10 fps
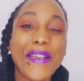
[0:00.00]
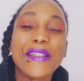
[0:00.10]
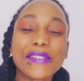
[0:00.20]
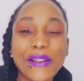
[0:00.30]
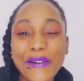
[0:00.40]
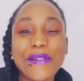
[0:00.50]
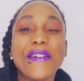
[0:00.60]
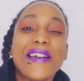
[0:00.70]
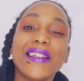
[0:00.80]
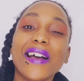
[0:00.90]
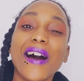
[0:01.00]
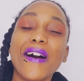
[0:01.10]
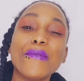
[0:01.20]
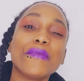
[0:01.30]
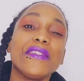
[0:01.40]
So
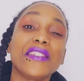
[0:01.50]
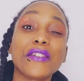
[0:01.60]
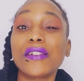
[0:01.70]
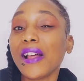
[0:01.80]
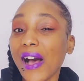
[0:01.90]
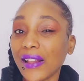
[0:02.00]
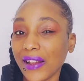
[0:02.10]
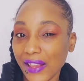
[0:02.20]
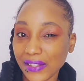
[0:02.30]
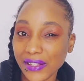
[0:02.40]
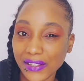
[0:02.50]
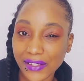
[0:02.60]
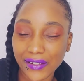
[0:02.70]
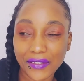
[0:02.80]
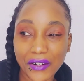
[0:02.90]
during the holiday
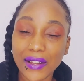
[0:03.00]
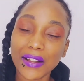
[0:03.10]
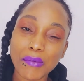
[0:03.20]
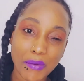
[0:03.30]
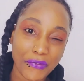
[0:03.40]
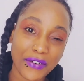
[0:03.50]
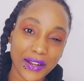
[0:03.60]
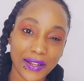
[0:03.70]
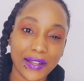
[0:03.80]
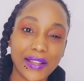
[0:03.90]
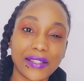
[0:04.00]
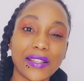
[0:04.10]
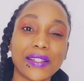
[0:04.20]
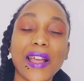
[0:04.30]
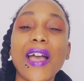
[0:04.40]
season, or a little bit before the holiday
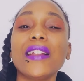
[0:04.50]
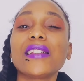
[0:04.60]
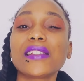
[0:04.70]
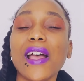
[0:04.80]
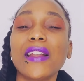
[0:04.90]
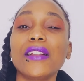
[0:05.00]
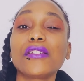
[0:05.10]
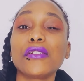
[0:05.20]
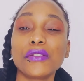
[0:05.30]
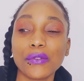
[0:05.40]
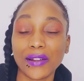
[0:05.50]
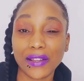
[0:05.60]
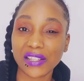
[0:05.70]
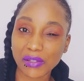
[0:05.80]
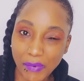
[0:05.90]
season, I decided to do an
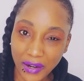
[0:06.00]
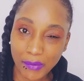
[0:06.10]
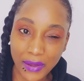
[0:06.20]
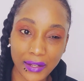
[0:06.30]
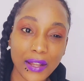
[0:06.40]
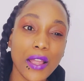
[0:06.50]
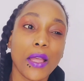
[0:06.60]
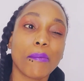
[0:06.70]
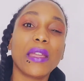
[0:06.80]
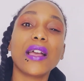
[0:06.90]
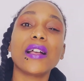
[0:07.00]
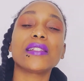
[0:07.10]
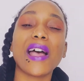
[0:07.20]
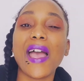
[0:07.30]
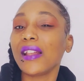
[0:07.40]
experiment because
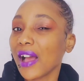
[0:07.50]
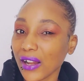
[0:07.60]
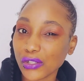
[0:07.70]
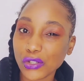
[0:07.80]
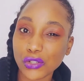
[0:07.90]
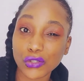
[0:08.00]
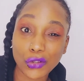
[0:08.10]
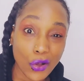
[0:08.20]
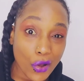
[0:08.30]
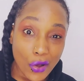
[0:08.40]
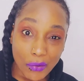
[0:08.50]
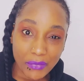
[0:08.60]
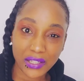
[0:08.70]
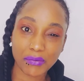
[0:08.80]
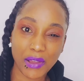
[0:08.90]
I had gotten so
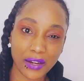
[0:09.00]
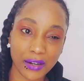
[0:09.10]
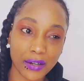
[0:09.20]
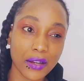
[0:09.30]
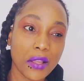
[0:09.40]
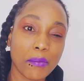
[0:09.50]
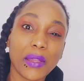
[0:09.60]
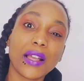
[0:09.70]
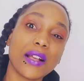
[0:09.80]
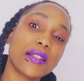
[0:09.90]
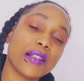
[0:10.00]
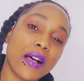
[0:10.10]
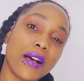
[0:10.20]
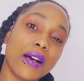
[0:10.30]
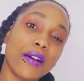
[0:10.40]
much better because
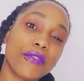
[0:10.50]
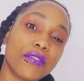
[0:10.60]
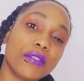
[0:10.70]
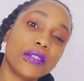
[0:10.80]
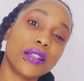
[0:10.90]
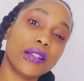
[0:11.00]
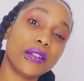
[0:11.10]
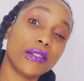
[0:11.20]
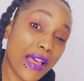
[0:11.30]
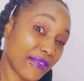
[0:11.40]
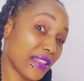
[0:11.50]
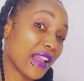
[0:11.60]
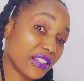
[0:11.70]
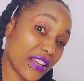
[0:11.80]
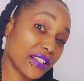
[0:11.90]
of the
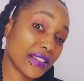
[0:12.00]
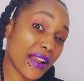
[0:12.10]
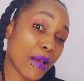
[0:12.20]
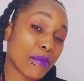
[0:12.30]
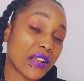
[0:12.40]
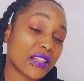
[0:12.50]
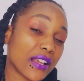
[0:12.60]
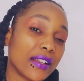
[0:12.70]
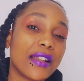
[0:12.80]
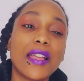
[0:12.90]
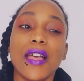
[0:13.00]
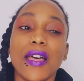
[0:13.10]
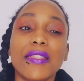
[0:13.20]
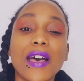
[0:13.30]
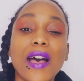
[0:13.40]
lifestyle changes that I mentioned,
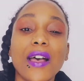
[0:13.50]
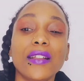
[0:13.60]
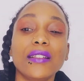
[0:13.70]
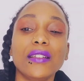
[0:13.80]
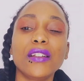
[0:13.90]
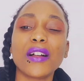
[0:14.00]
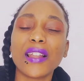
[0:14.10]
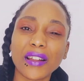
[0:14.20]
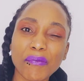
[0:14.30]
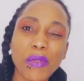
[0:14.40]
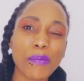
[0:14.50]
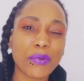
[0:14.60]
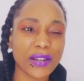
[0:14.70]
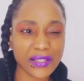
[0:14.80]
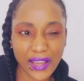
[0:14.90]
that a lot of people
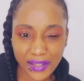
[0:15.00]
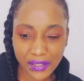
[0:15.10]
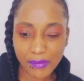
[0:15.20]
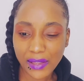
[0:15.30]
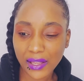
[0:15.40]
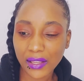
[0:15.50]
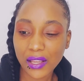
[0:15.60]
were saying to me,